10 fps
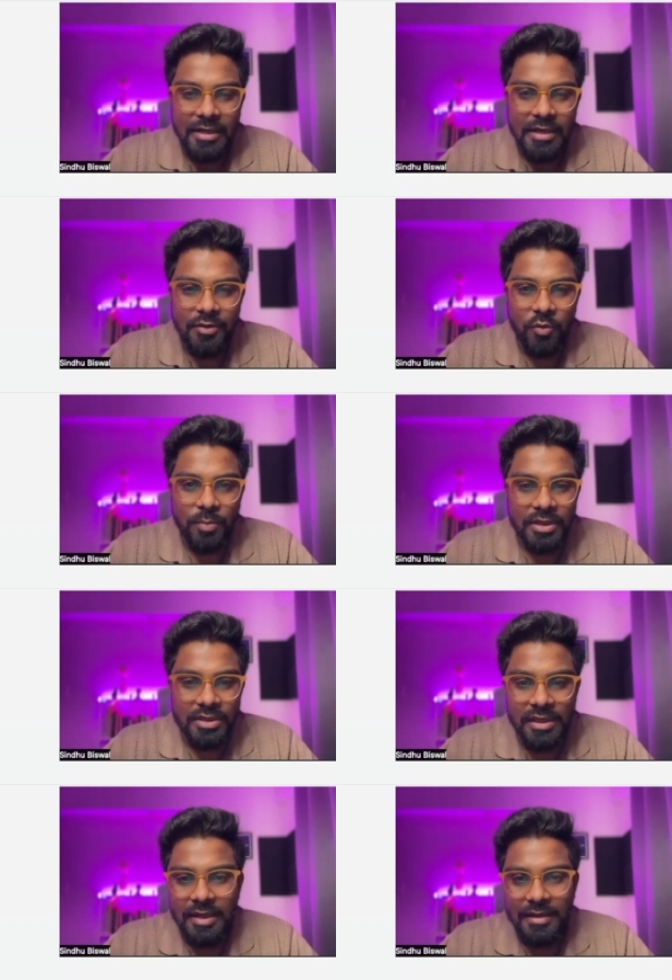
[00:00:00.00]
it opens
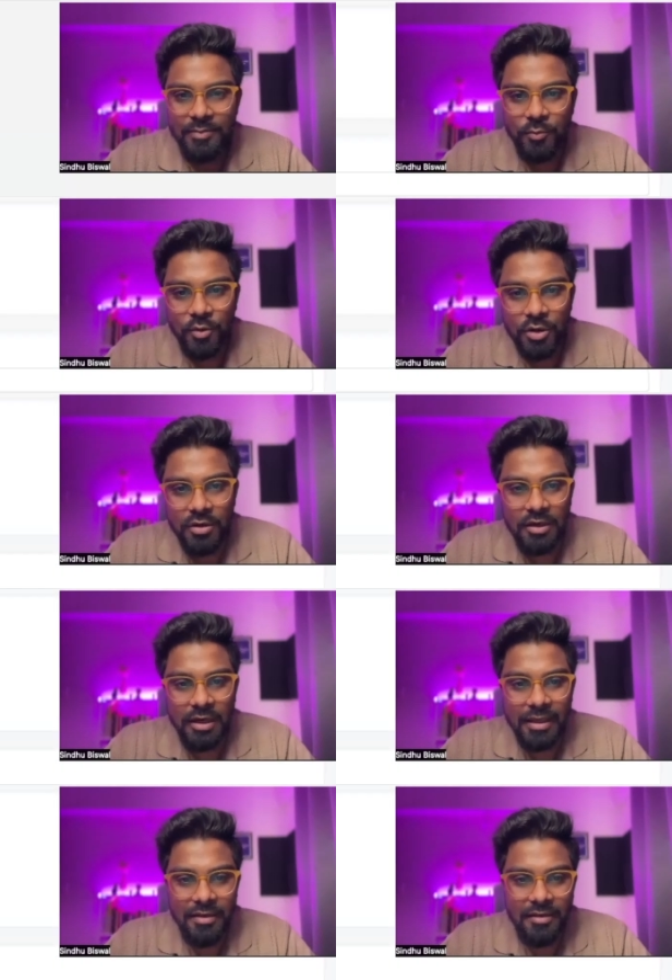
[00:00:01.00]
a dashboard
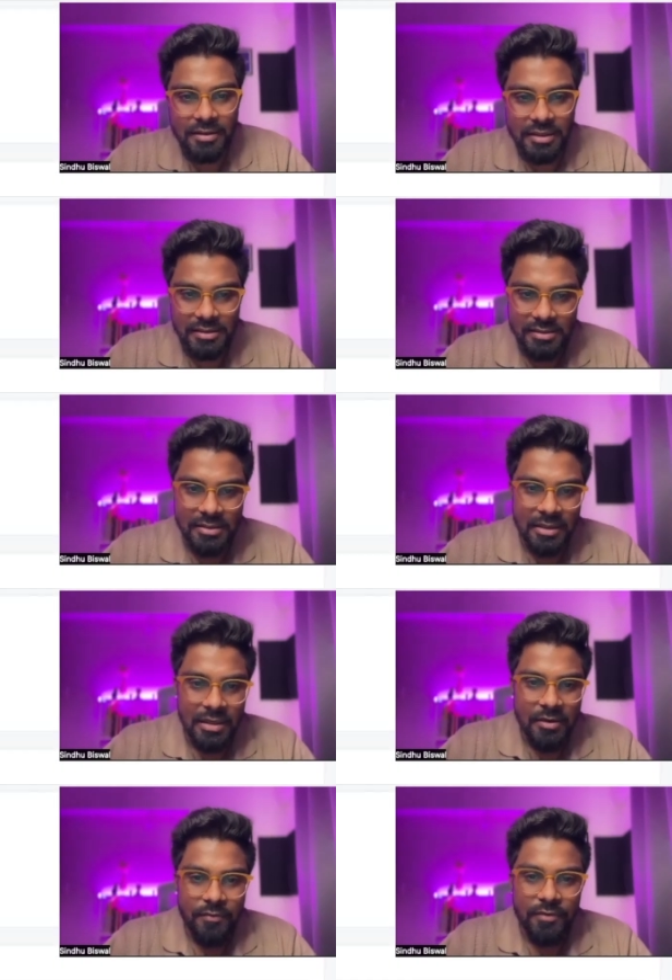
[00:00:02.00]
like this.
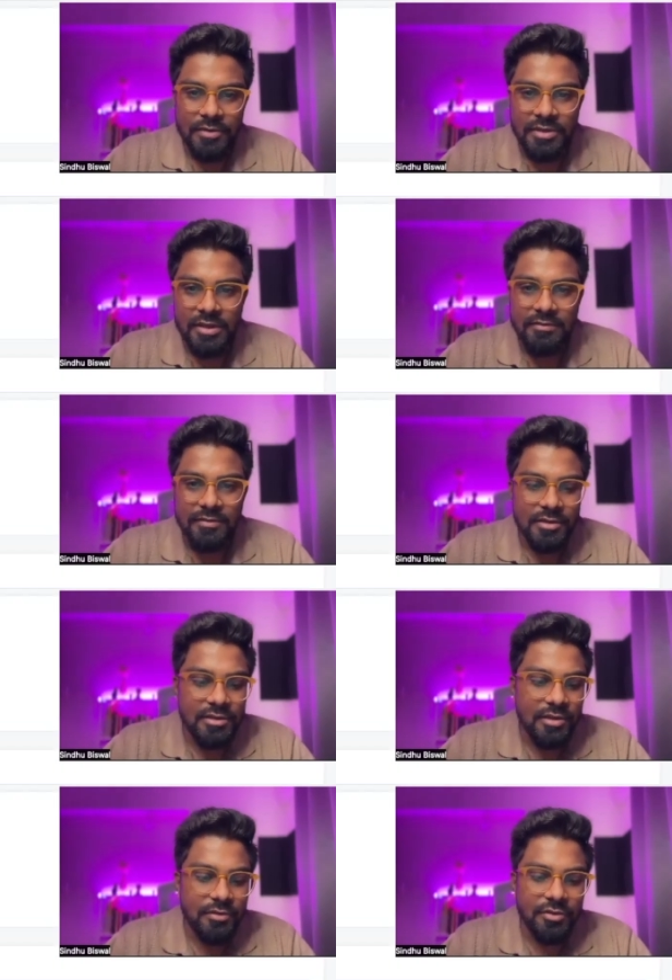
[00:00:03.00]
First things
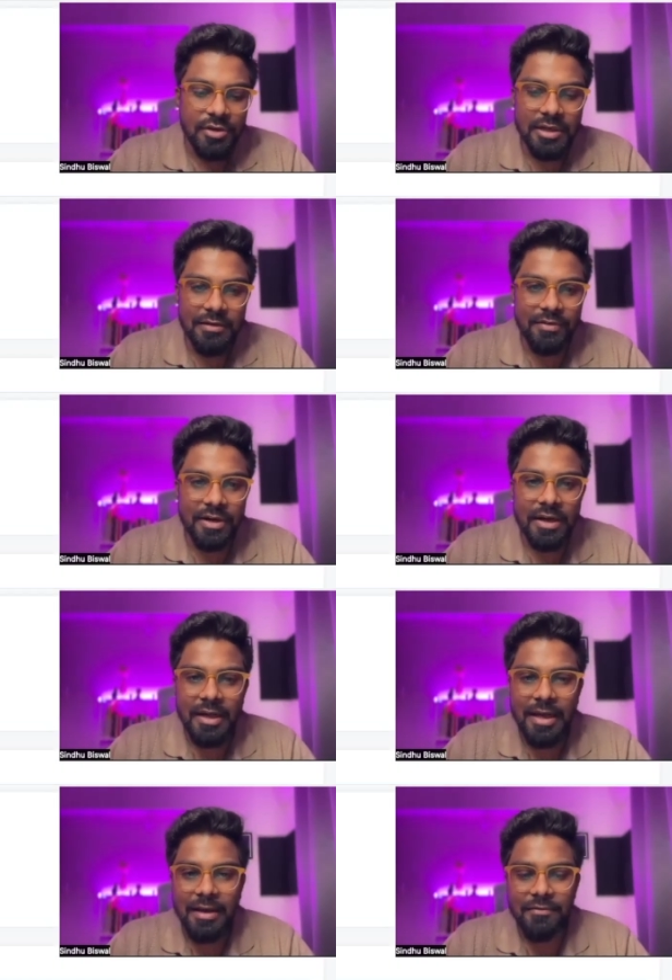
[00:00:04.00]
first, you should definitely
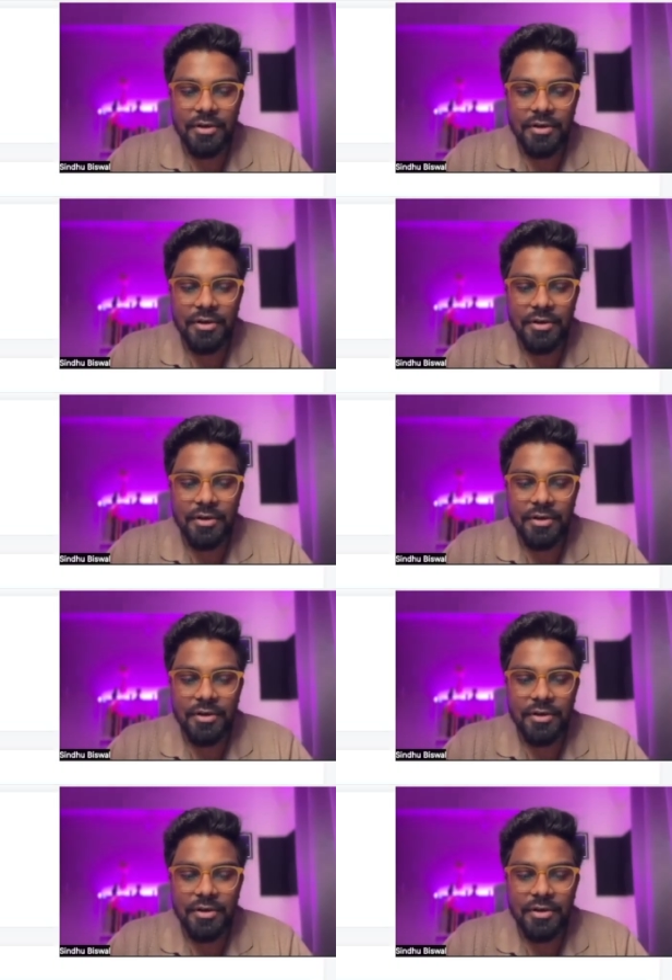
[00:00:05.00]
have a